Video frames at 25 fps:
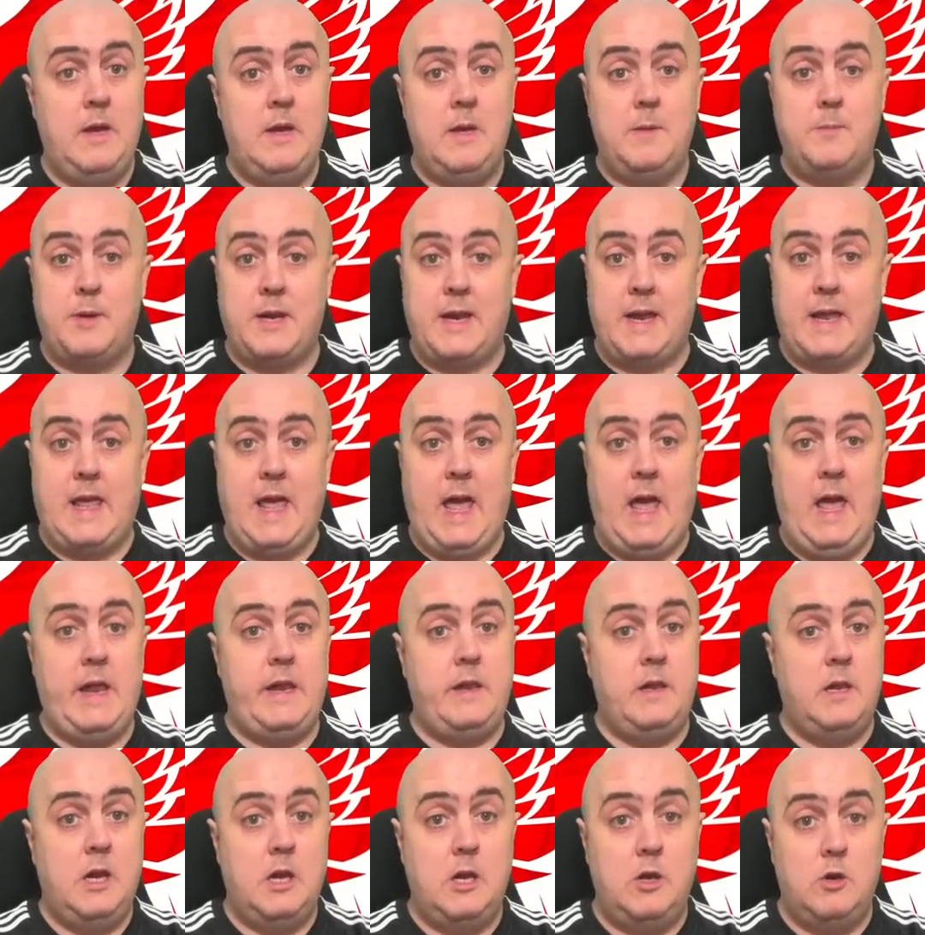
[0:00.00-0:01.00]
But
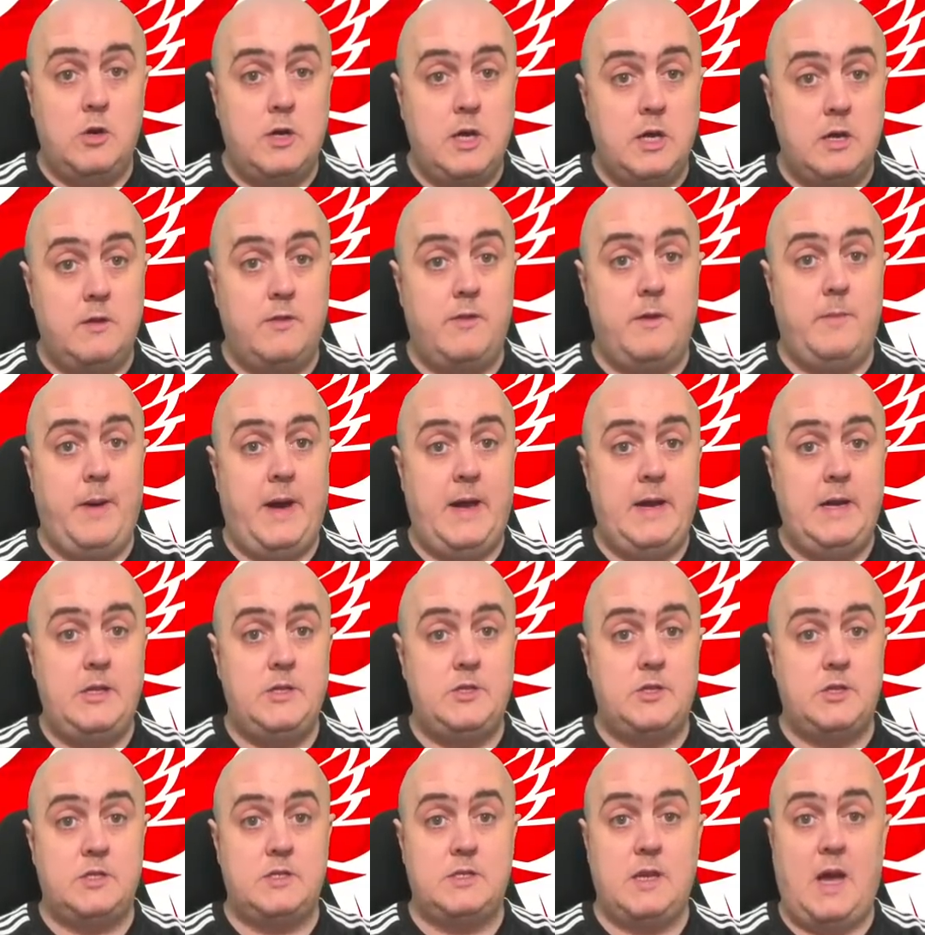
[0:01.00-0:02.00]
again, look at other
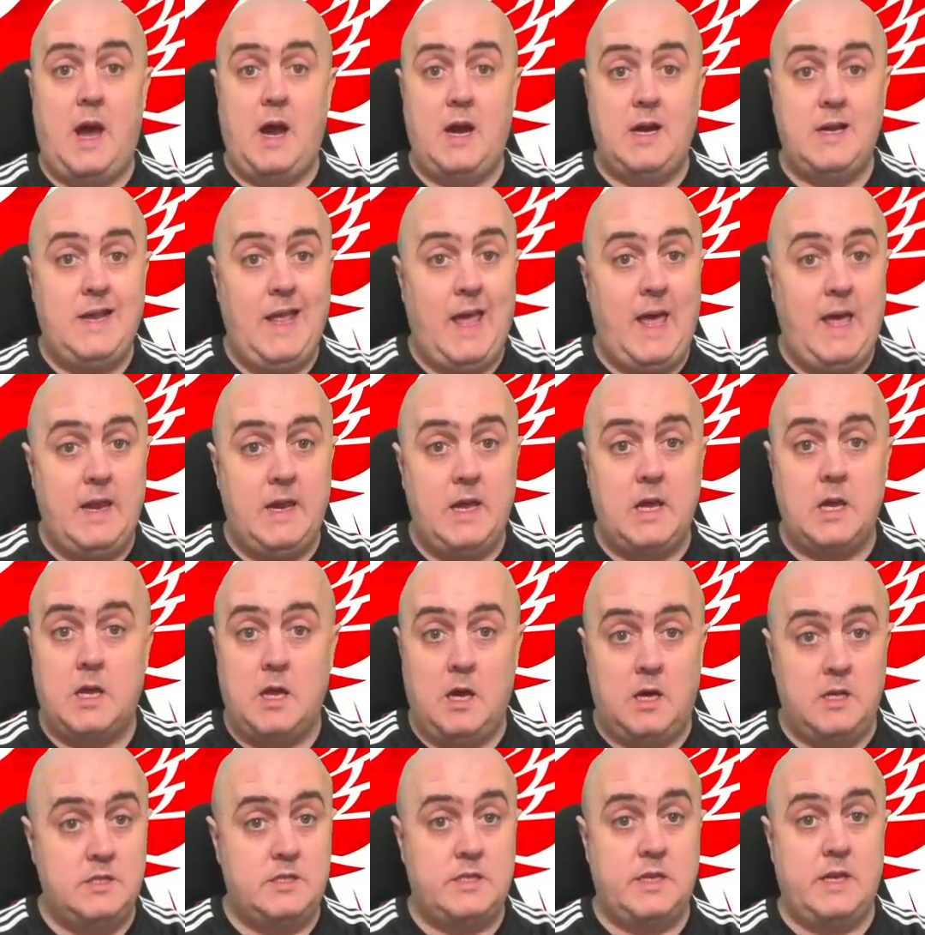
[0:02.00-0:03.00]
managers. Arteta
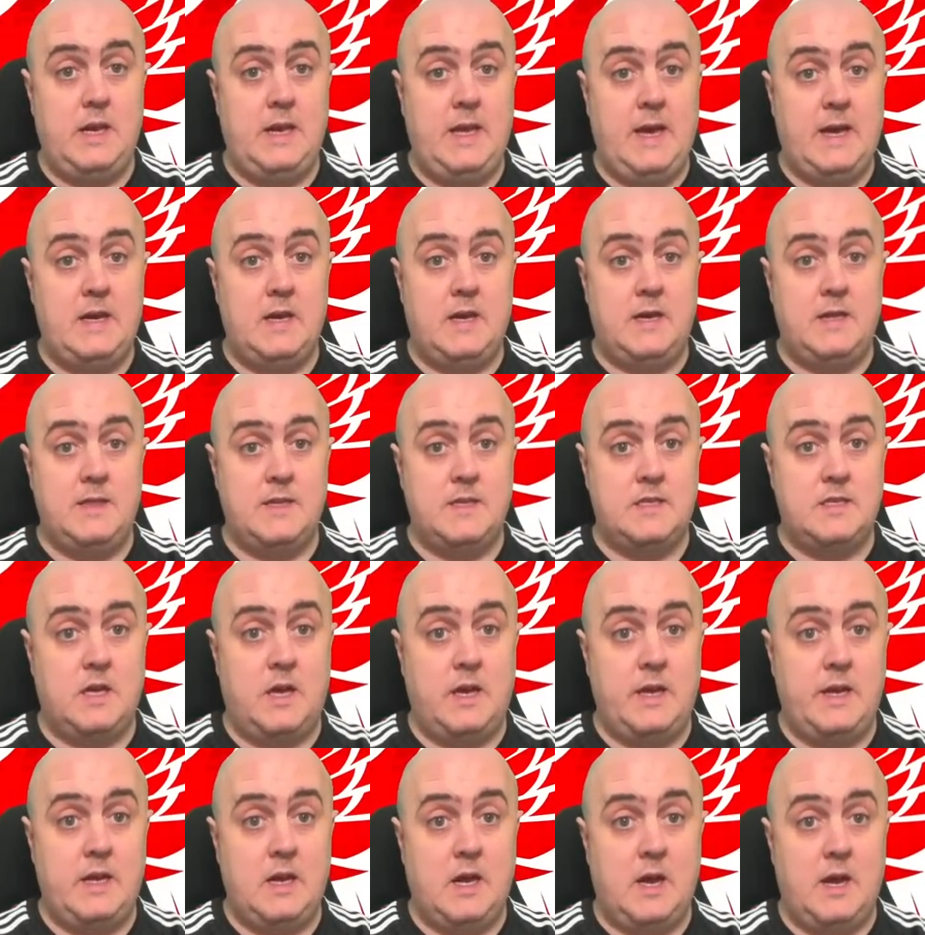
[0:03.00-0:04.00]
constantly had about it on the
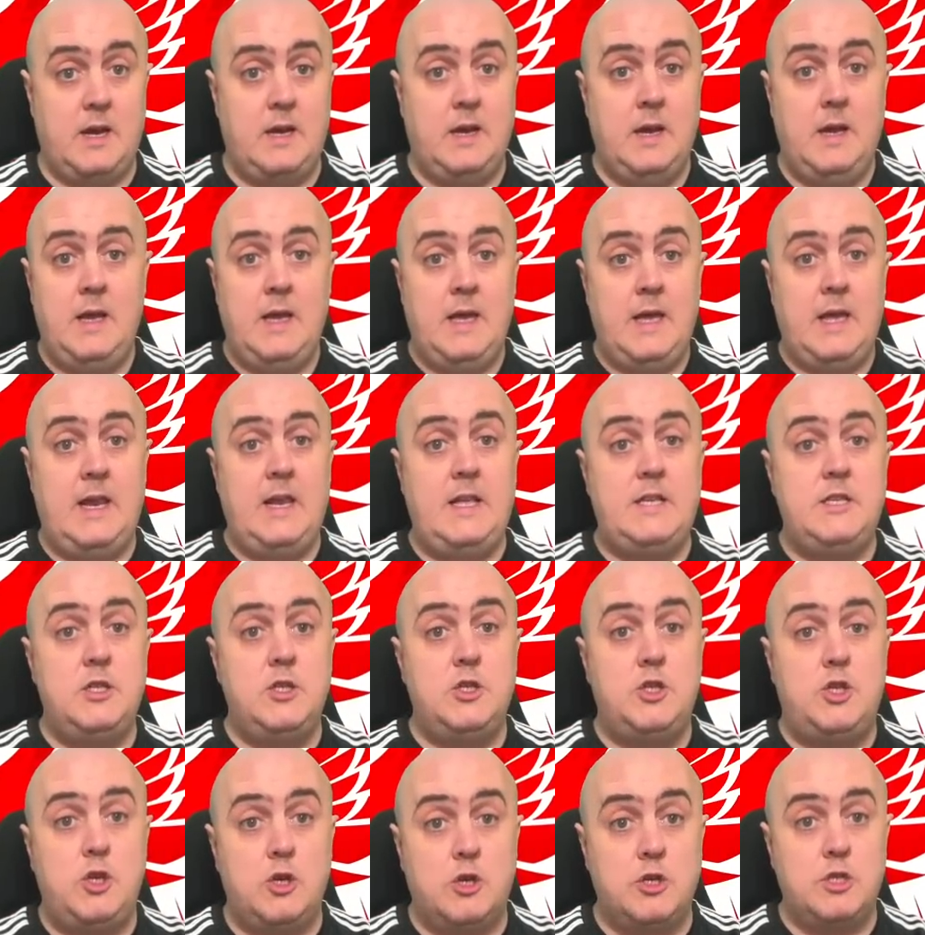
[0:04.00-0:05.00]
sideline. It
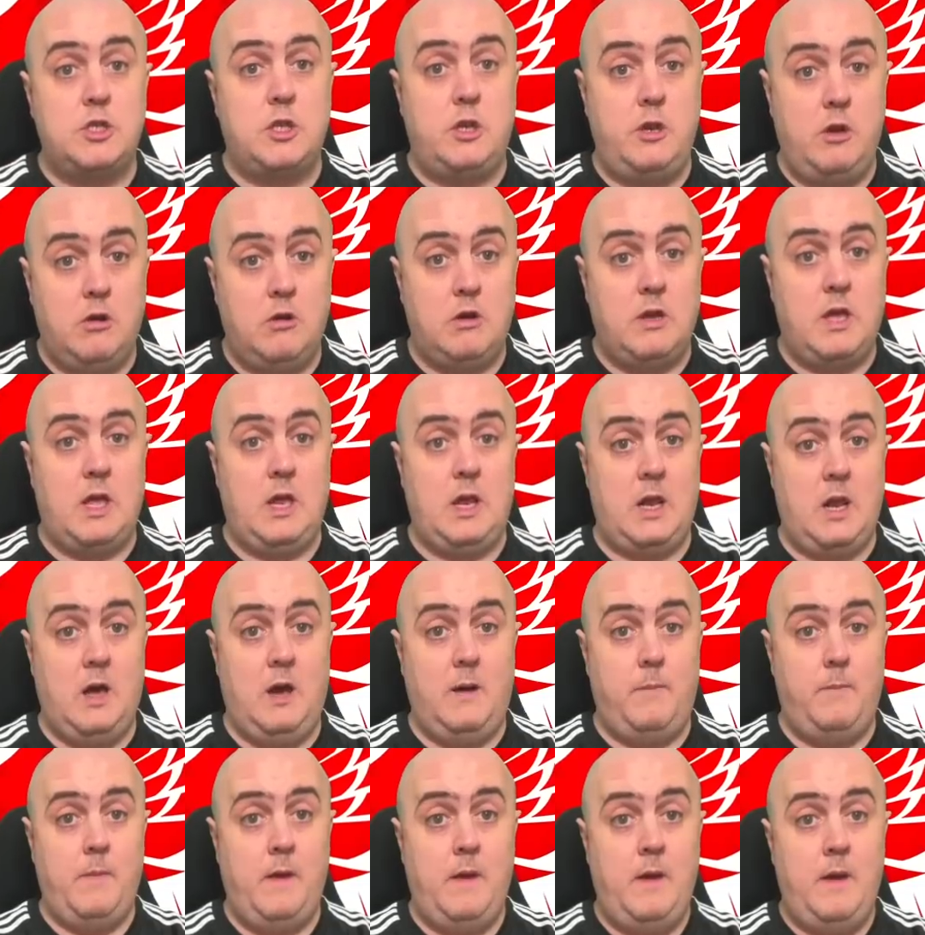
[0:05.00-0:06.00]
isn't just Jurgen
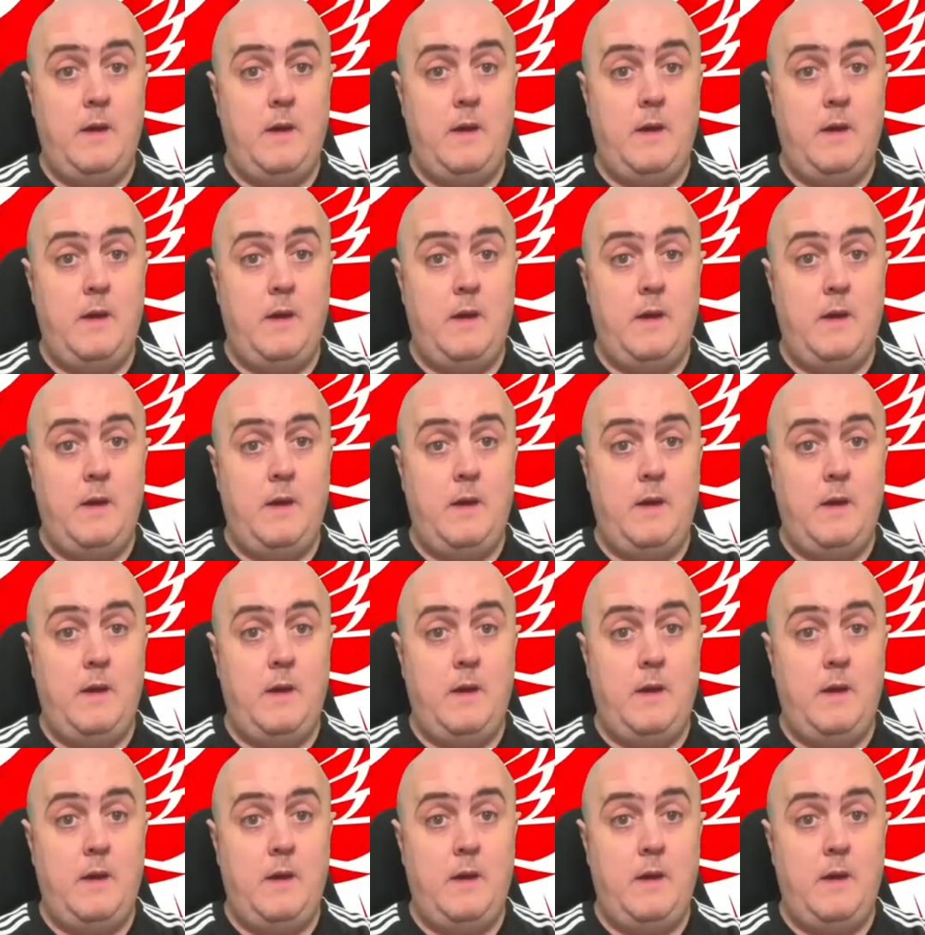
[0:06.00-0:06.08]
Klopp.